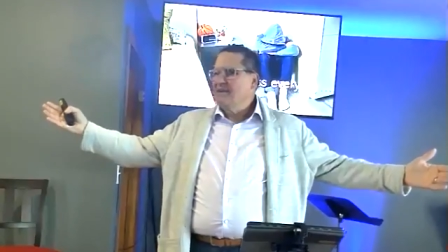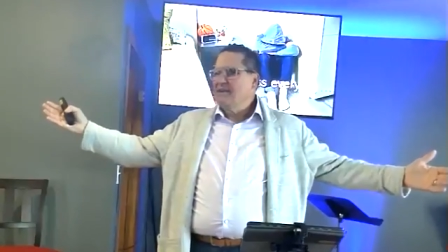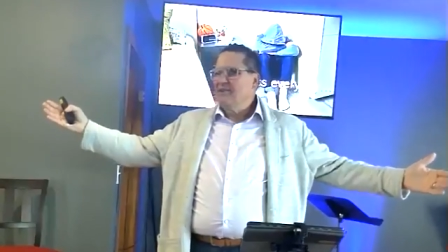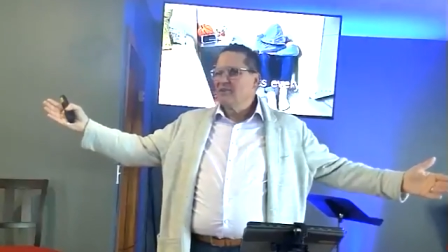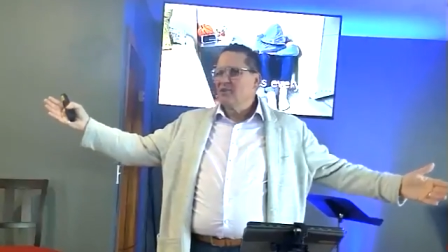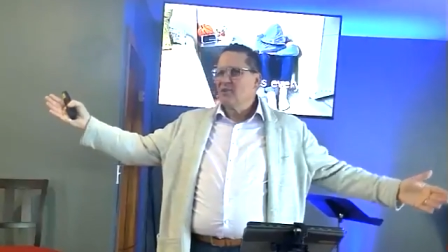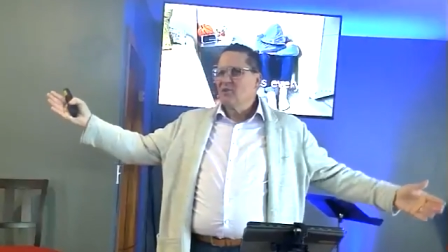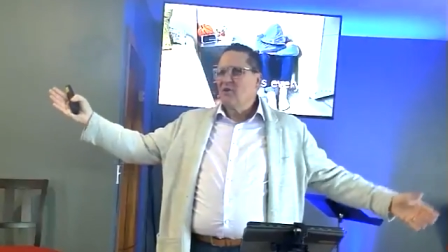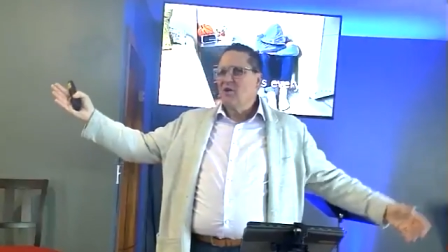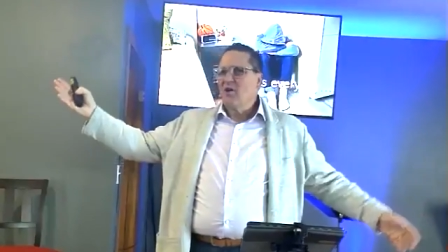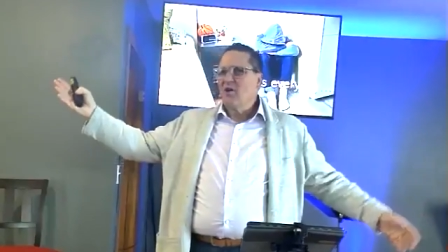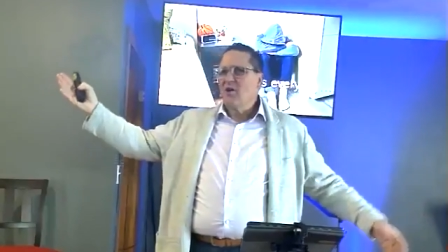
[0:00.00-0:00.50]

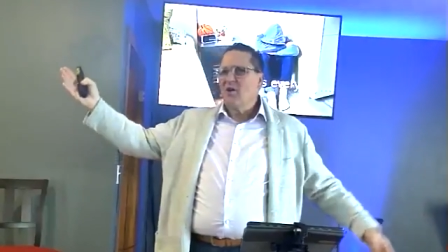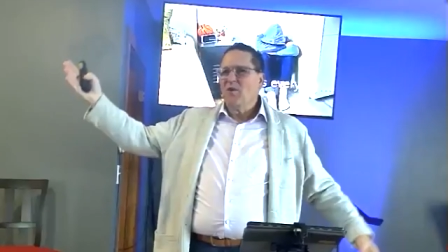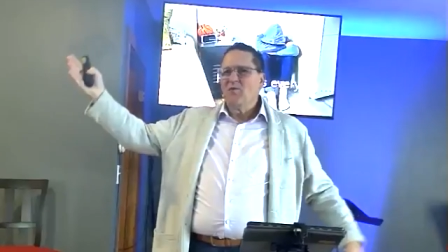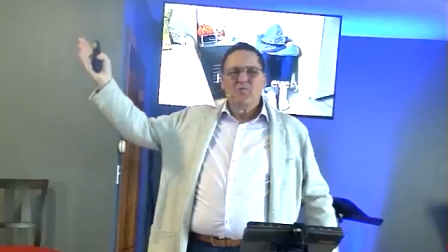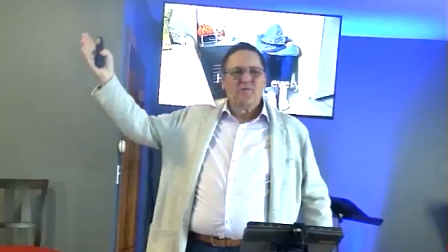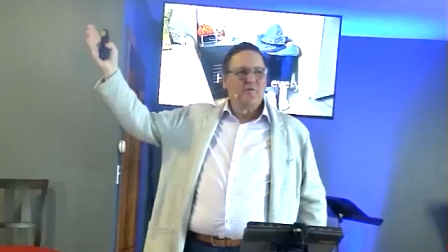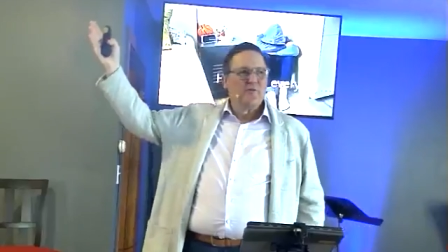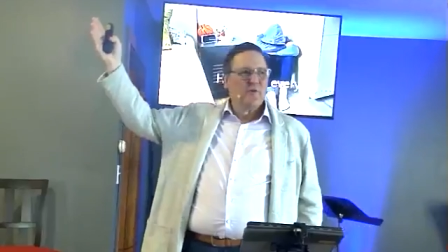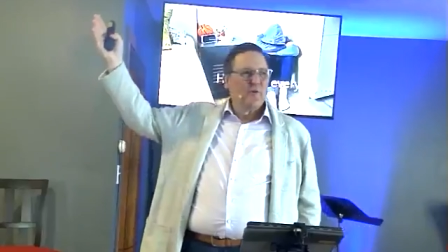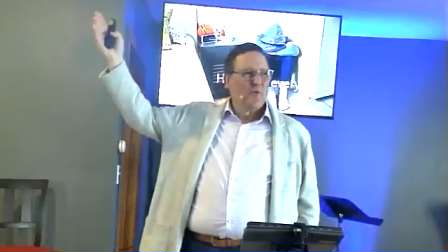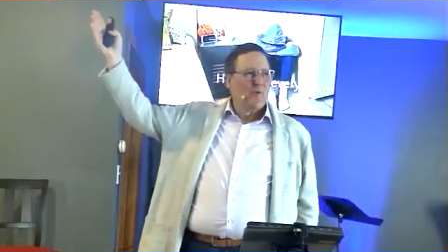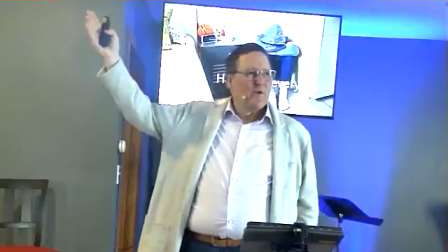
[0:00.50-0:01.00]
It's
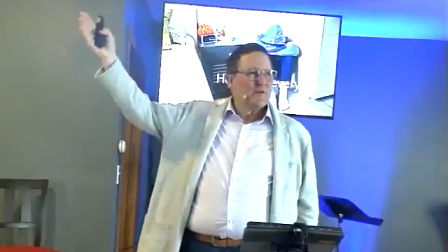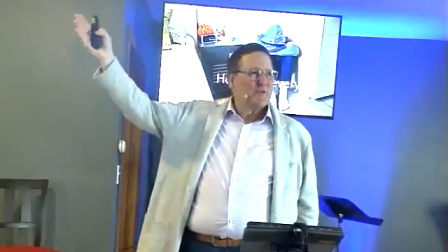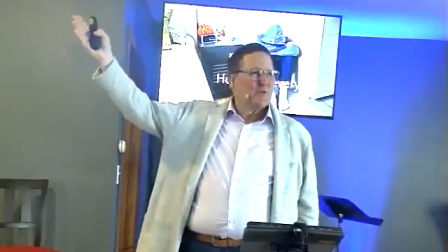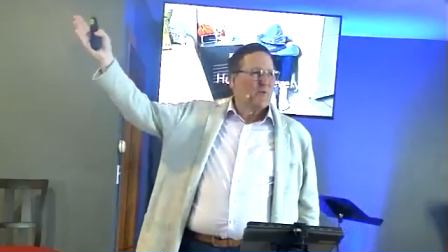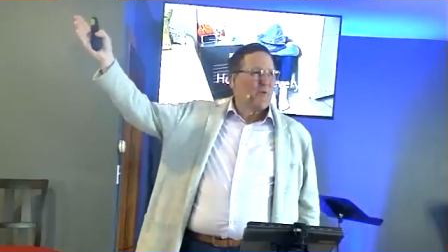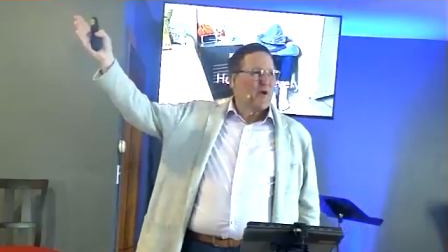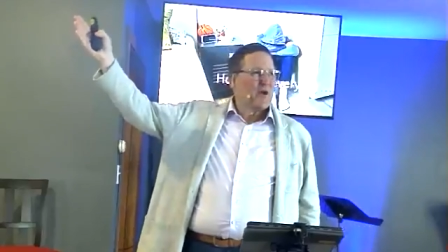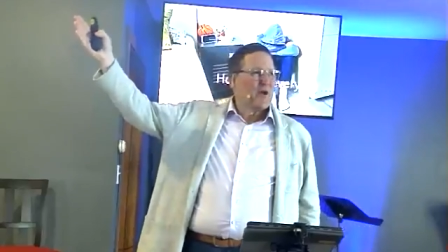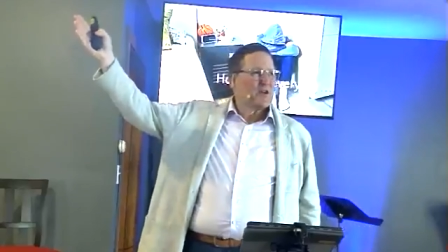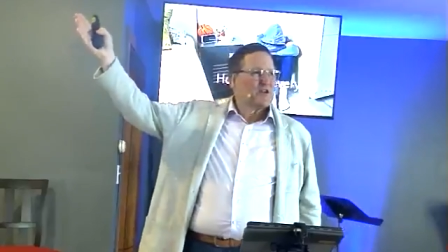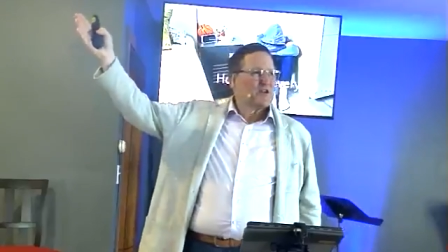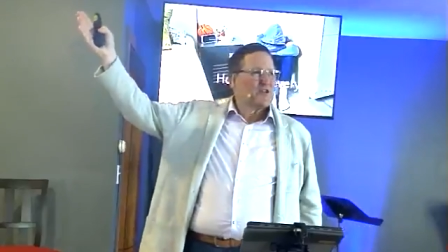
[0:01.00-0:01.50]
called the
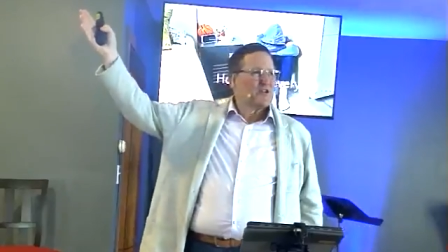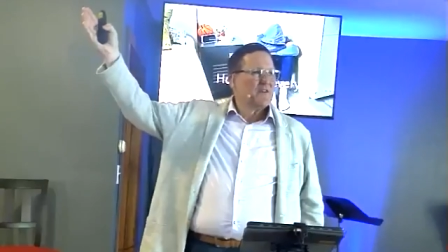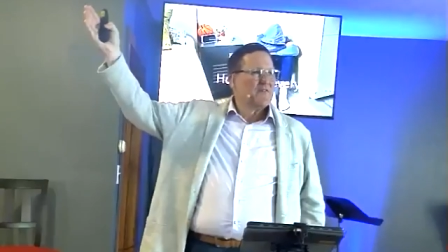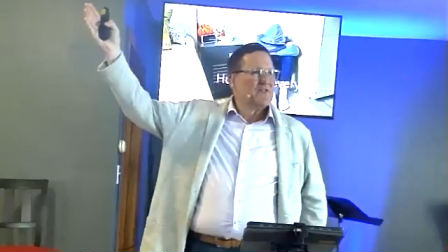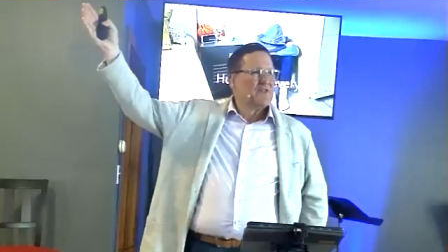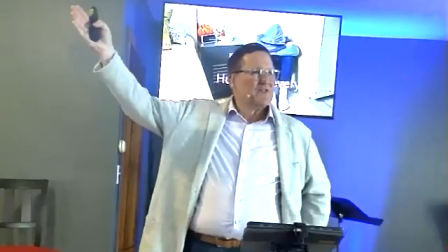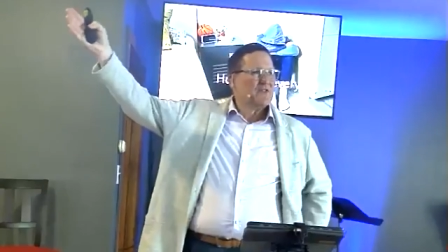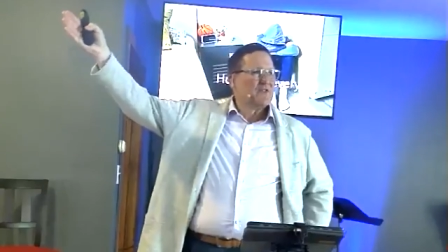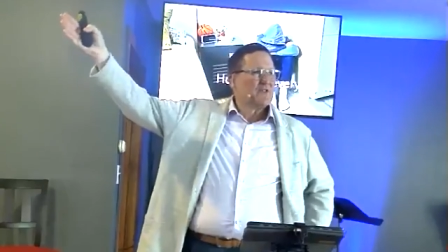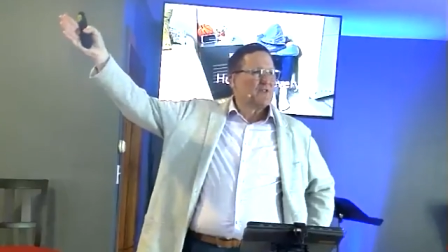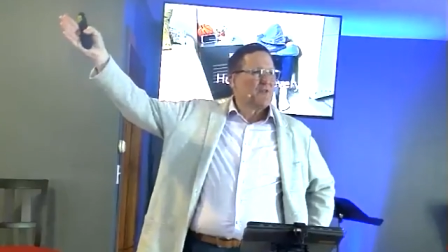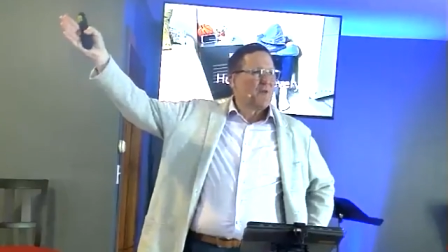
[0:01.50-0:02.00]
resurrection of
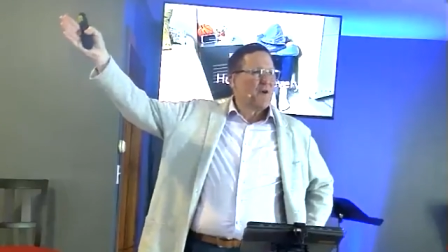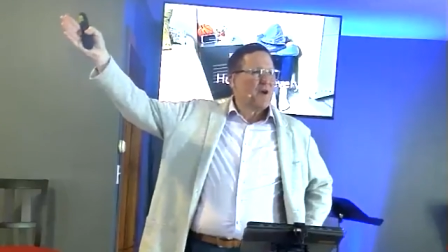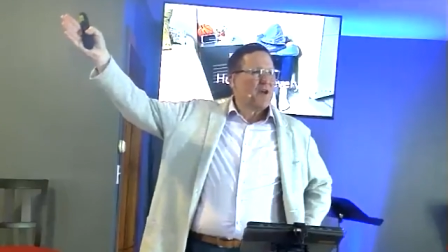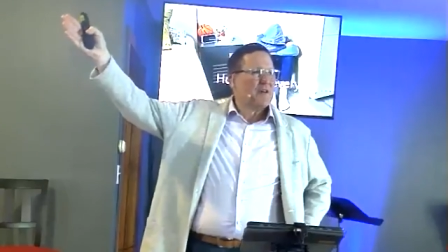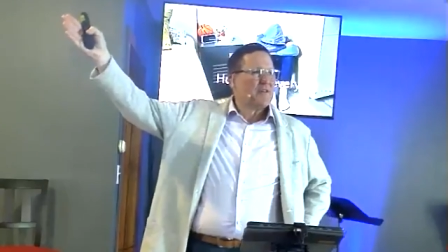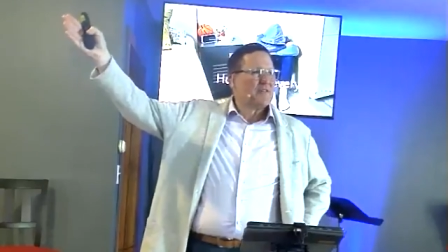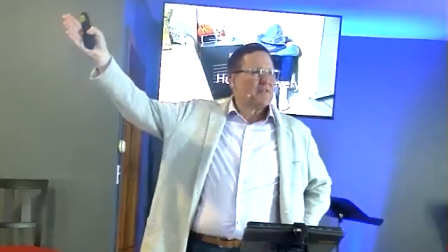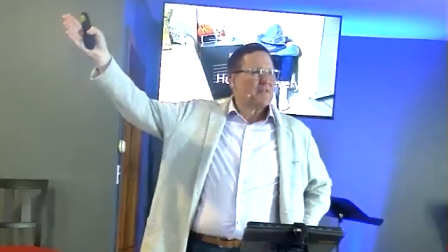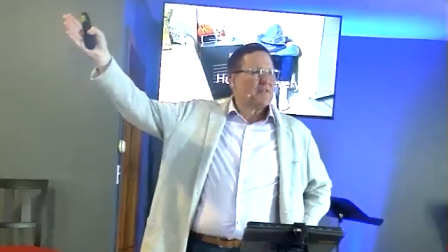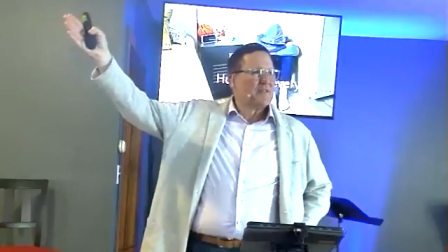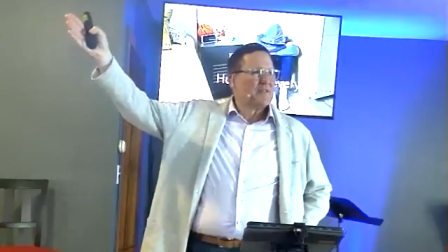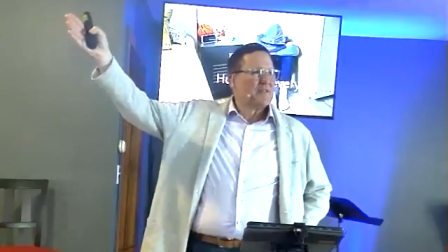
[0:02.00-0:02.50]
Jesus
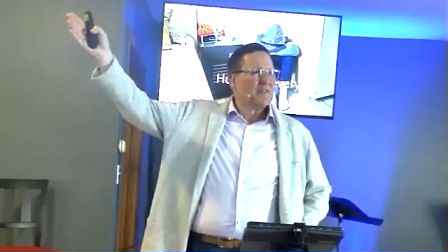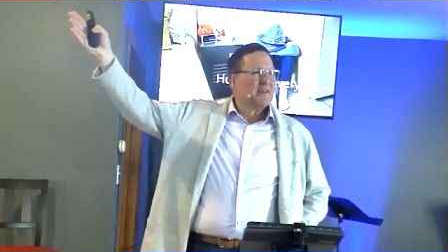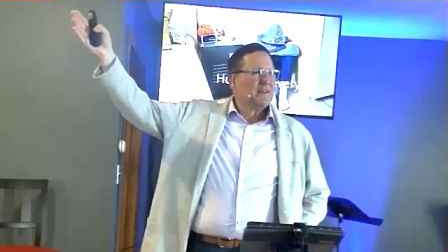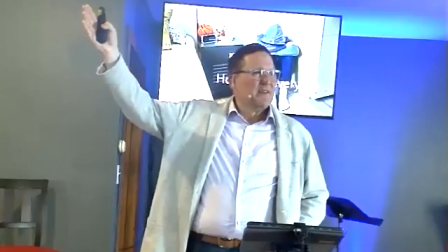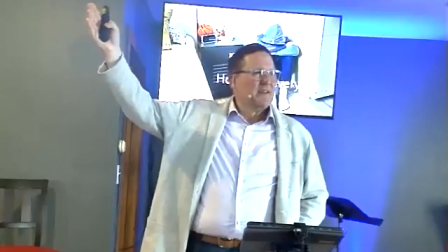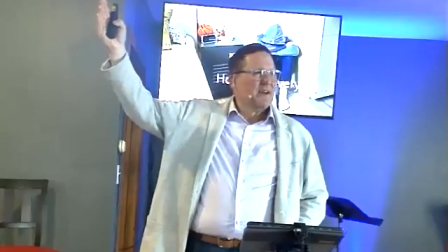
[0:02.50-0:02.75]
Christ